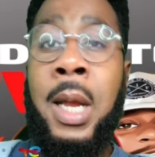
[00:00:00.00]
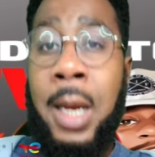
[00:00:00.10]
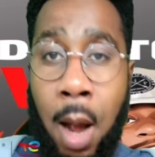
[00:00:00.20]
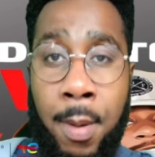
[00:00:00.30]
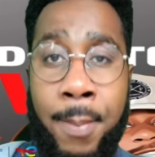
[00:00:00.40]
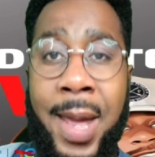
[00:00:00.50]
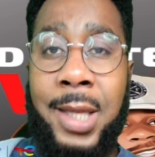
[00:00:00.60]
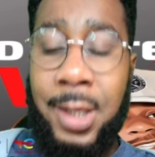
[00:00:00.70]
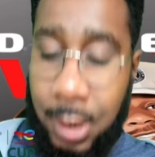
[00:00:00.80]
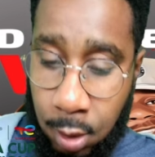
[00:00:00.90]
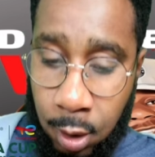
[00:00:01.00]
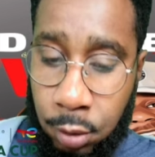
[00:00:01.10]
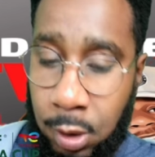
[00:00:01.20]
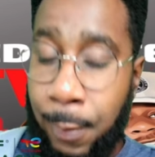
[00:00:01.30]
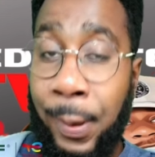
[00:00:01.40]
And then coming back to this
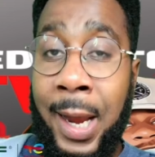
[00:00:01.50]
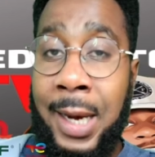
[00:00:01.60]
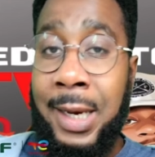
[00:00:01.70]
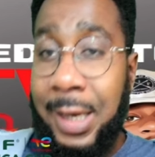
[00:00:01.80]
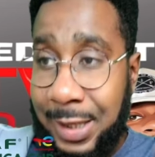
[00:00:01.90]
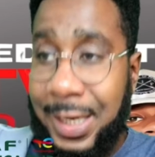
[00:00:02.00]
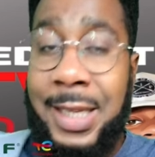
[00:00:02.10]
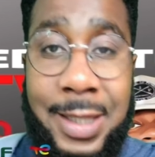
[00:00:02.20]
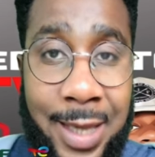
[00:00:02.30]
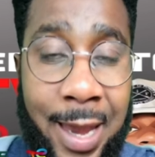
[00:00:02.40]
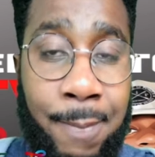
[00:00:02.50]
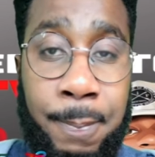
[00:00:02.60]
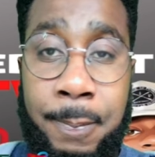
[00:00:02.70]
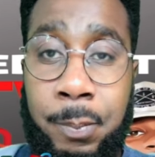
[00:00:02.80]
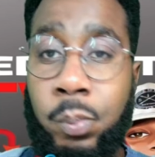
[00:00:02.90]
country, playing in an intense game,
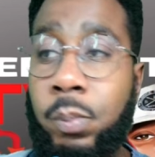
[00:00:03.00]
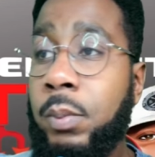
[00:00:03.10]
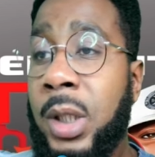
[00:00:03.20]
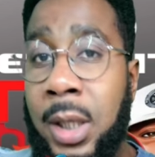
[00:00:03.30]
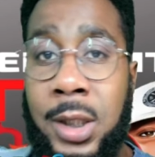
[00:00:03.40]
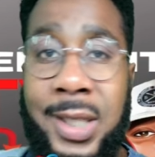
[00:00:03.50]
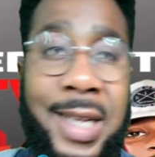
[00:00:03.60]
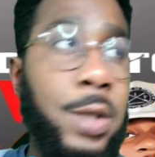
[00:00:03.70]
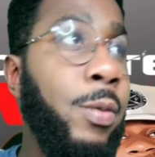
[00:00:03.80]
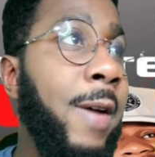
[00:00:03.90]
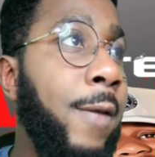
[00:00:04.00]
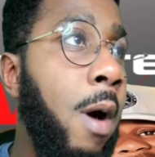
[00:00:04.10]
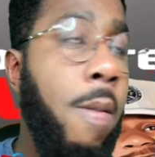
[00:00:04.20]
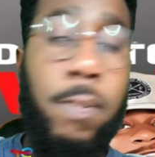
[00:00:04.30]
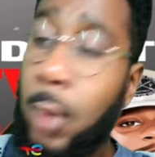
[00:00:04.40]
you know, intense weather.